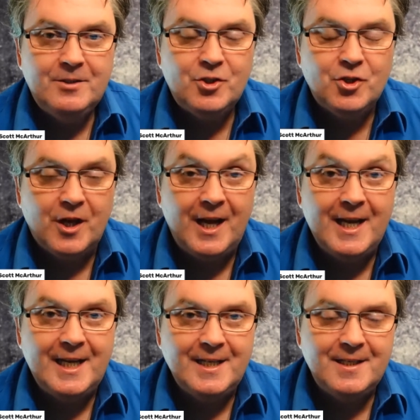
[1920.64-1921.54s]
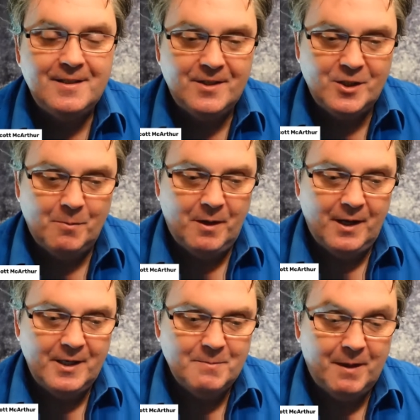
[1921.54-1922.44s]
tried to
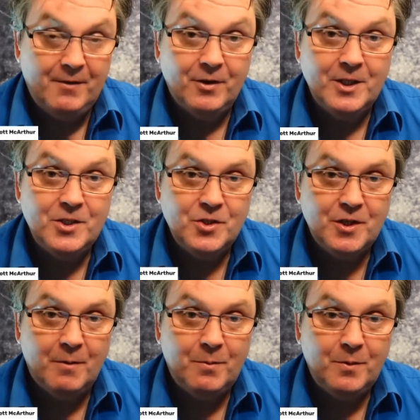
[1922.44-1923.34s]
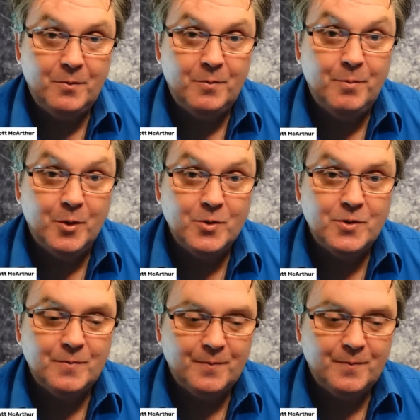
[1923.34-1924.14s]
summarize my relationship with books.